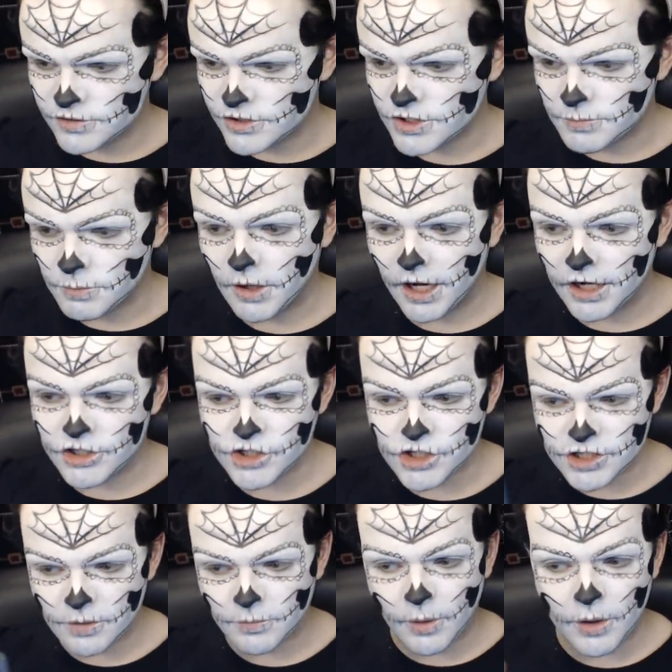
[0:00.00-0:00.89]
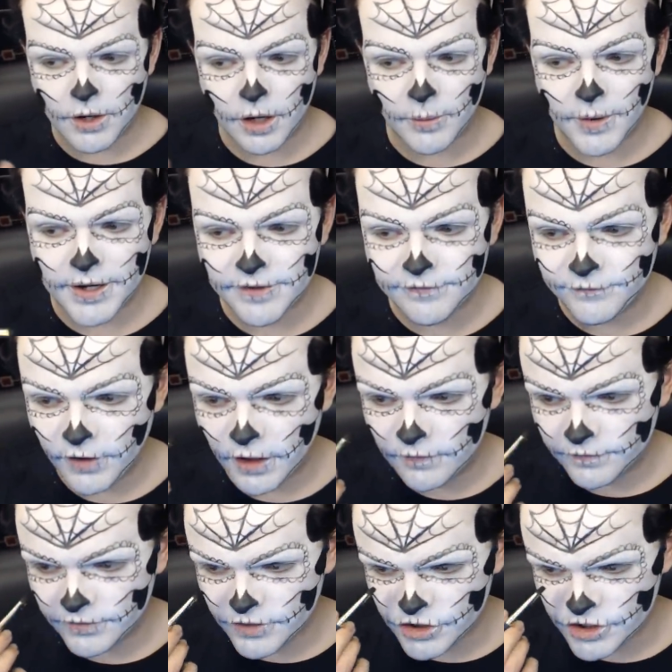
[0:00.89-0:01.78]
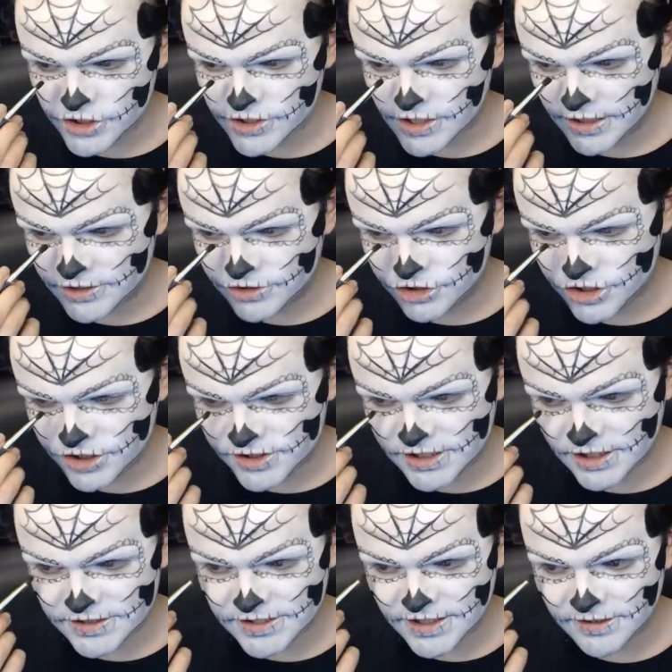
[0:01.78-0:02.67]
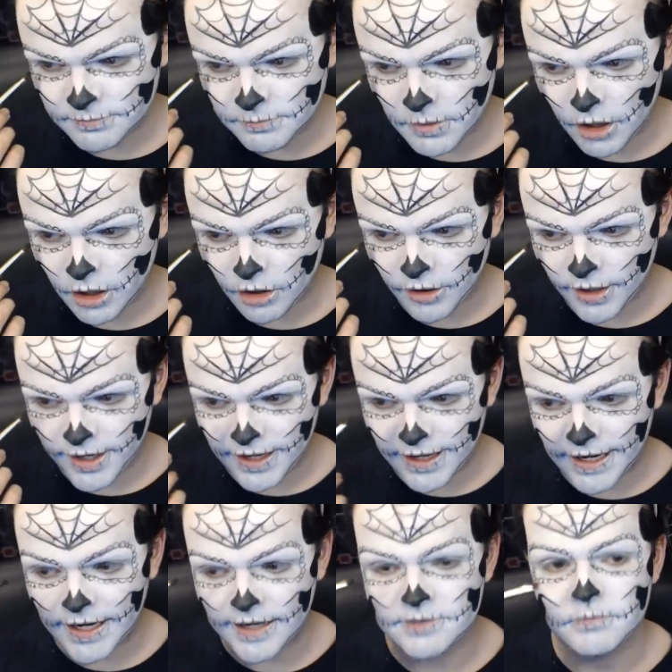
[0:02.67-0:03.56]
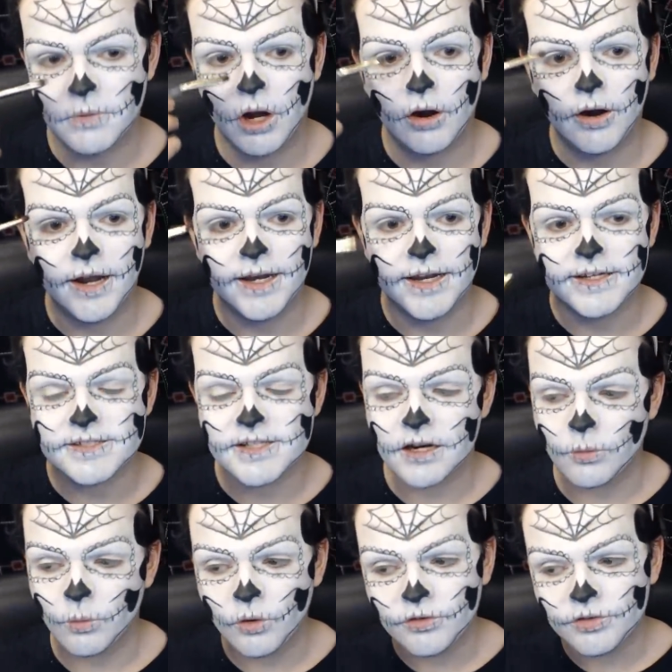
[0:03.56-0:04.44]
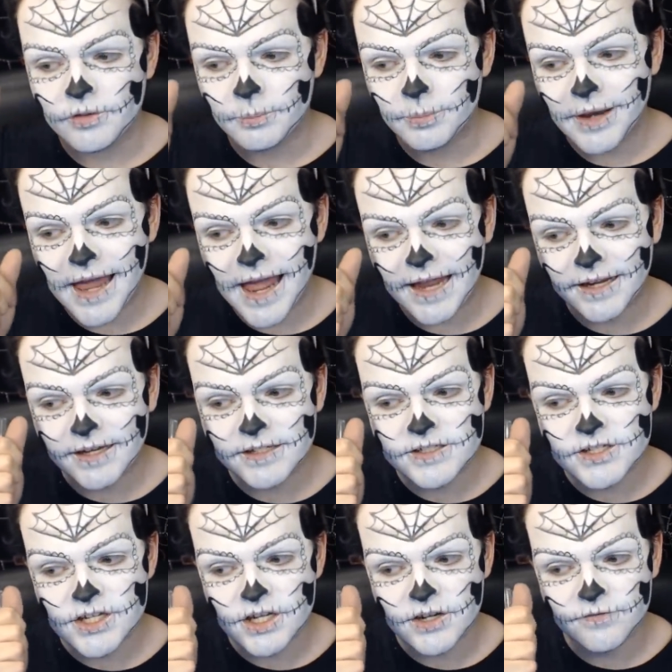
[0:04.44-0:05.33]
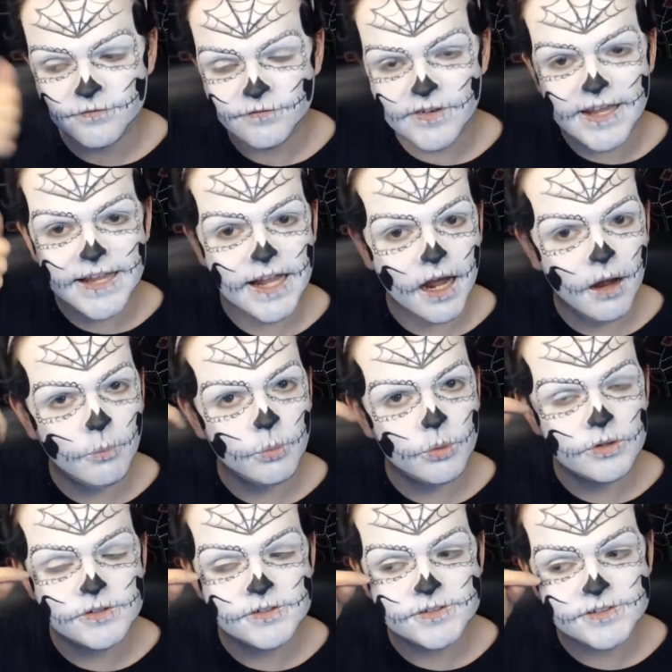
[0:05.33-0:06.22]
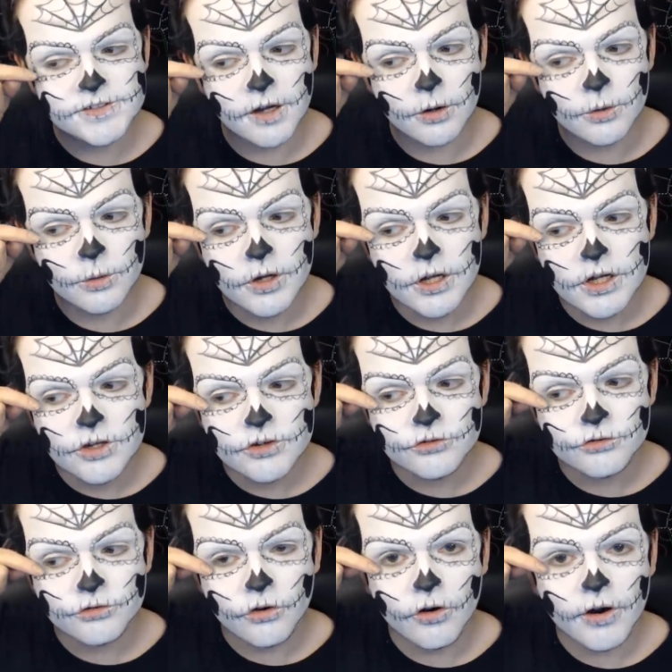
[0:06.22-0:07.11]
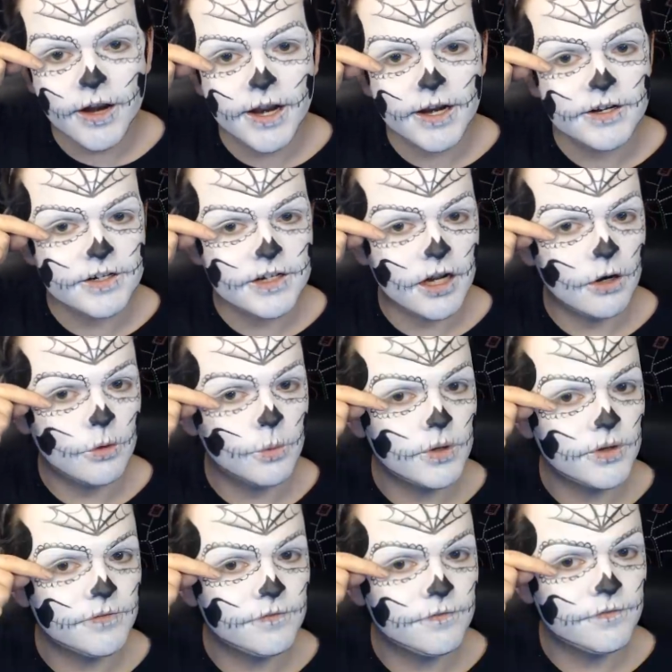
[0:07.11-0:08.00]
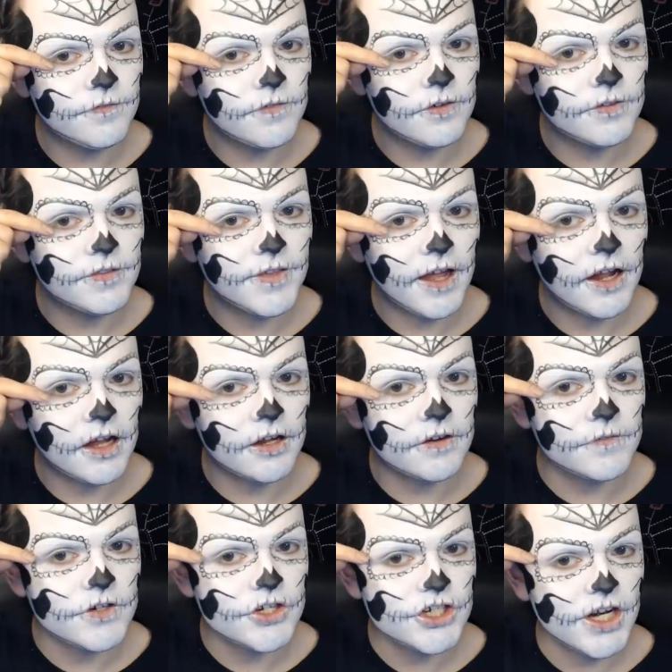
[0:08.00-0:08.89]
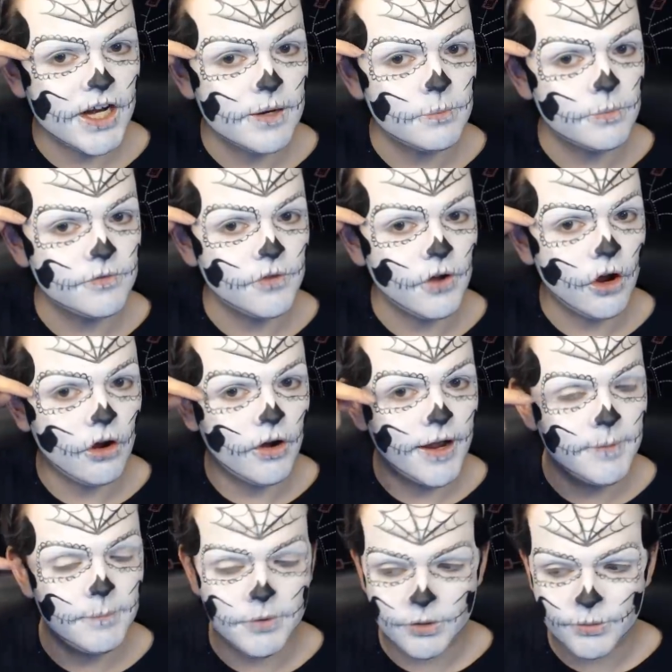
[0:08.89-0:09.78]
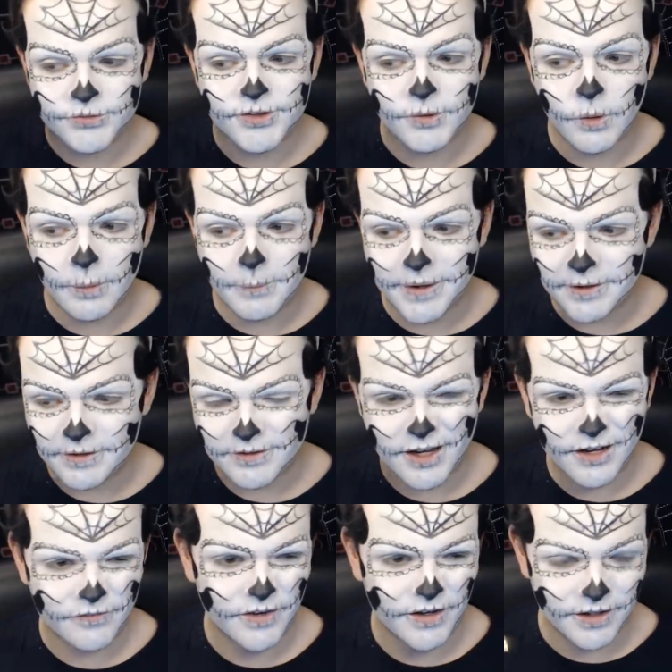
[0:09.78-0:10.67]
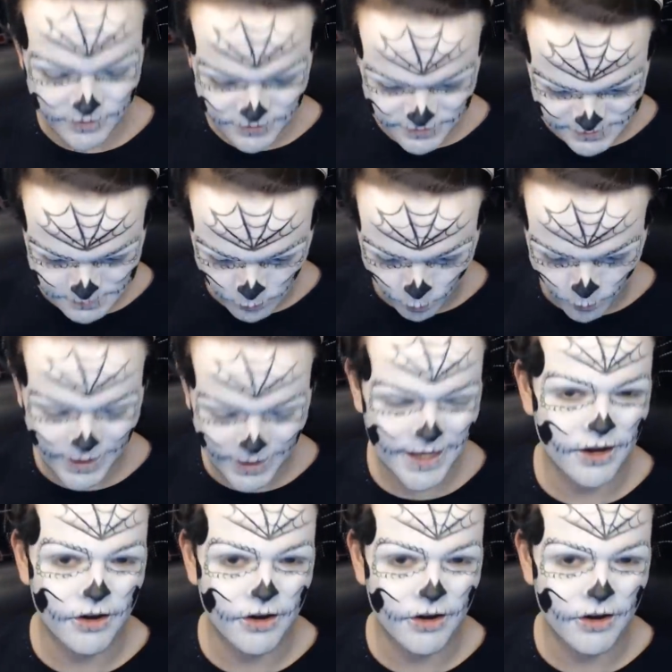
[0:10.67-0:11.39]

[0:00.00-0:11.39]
And just apply, just I won't go any further than just, just underneath my eye and my eyelid. And I want the black to flick upwards, so try and go with that kind of a shape with your eye. But you'll see what I mean, kind of like a small